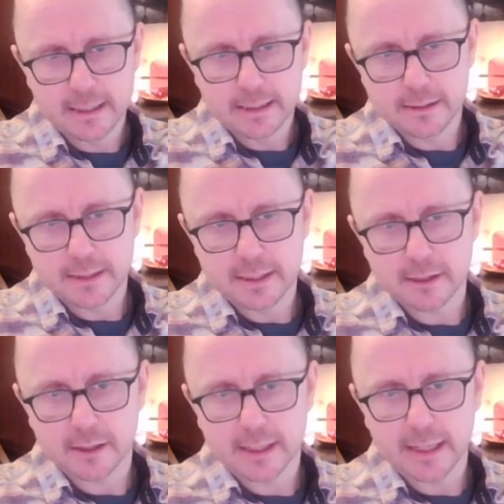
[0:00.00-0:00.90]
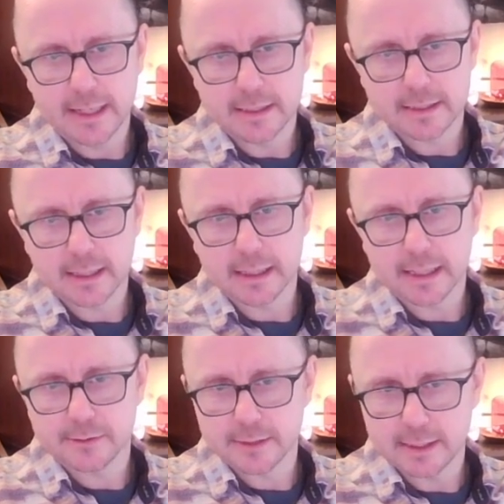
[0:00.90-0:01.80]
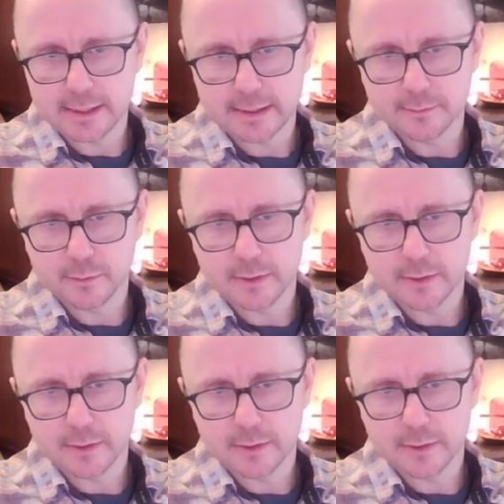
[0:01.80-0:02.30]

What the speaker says: The digit on a cage's electricity symbol